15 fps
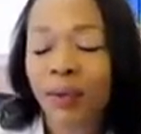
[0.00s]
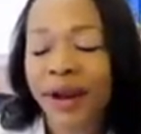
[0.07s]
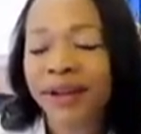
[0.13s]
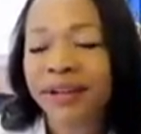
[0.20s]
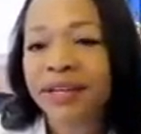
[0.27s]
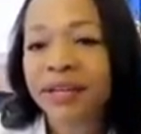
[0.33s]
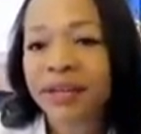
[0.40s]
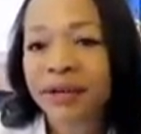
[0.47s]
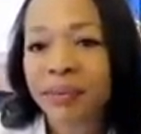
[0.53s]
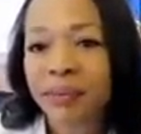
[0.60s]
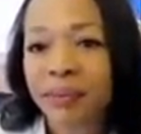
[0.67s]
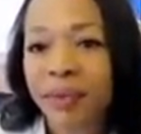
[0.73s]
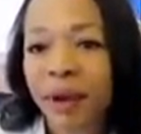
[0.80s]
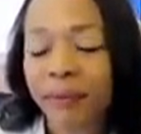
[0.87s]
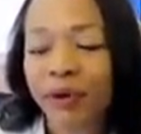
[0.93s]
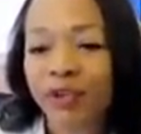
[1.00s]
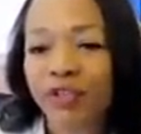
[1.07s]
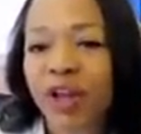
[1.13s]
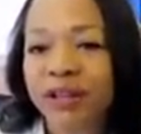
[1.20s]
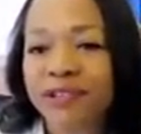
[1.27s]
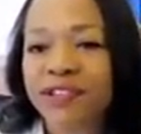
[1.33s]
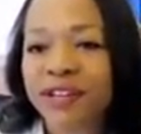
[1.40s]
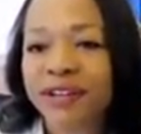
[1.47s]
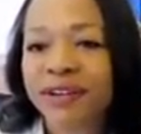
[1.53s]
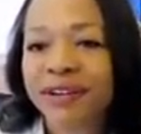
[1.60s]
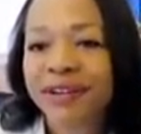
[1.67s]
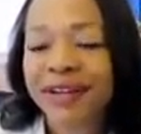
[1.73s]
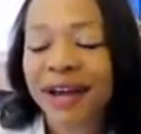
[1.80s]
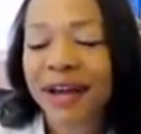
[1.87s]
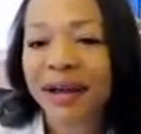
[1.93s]
Ranking Member Johnson.
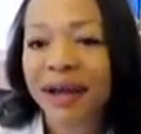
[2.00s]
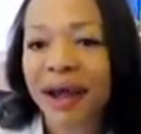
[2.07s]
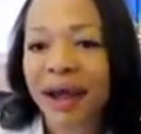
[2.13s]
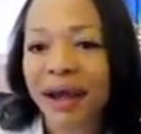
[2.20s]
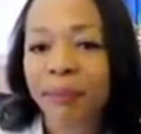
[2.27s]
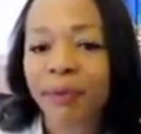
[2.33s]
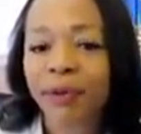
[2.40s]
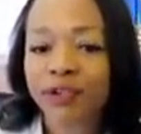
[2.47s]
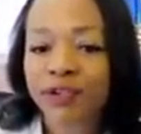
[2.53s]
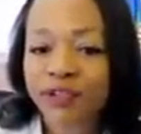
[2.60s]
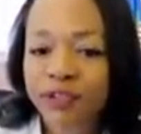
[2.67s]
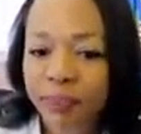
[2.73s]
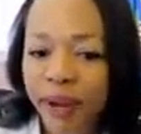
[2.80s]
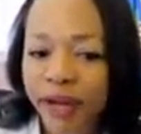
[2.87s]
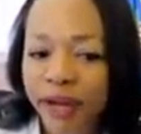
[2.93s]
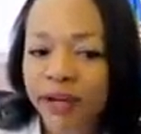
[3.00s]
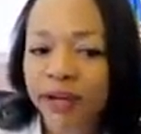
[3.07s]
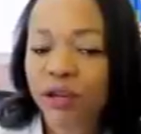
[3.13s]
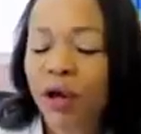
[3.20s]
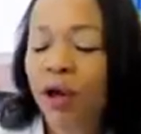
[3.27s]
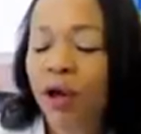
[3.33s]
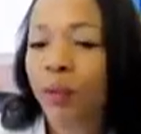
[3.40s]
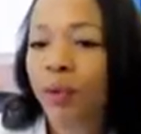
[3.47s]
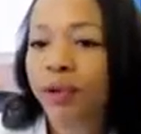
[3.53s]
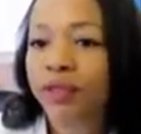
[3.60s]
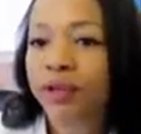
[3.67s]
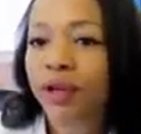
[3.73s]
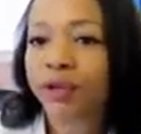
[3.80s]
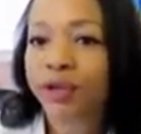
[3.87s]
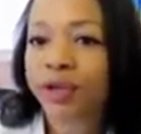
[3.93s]
I participated along
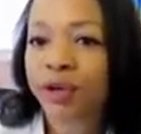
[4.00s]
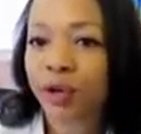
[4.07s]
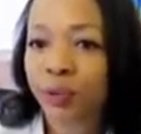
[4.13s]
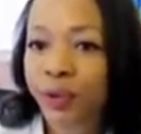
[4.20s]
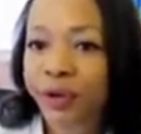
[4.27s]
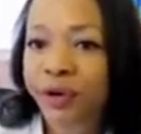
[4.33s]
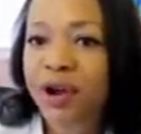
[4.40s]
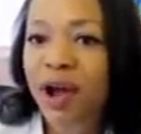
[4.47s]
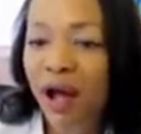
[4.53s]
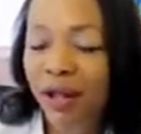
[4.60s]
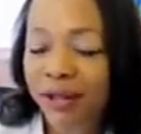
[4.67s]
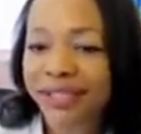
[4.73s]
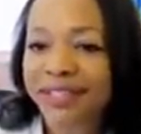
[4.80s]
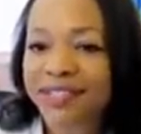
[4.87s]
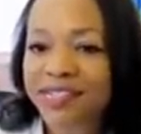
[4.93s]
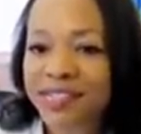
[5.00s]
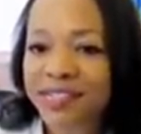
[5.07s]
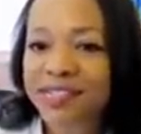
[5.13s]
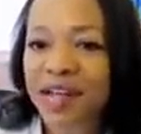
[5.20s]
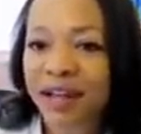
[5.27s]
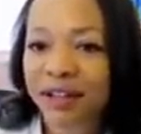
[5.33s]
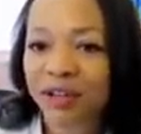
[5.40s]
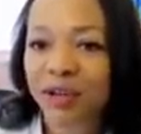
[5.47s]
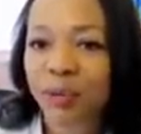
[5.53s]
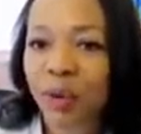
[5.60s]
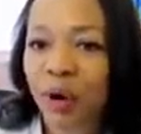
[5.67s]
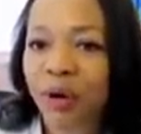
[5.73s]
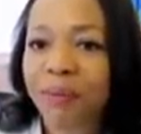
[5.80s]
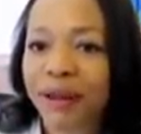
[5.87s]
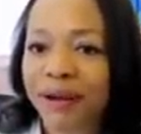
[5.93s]
with other career colleagues inside the
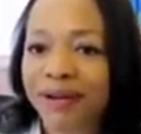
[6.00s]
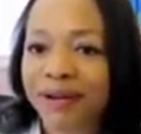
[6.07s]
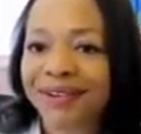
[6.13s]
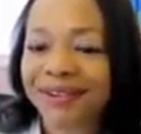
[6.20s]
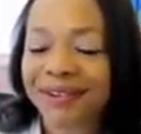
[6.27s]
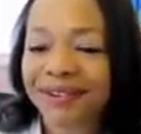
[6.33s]
department.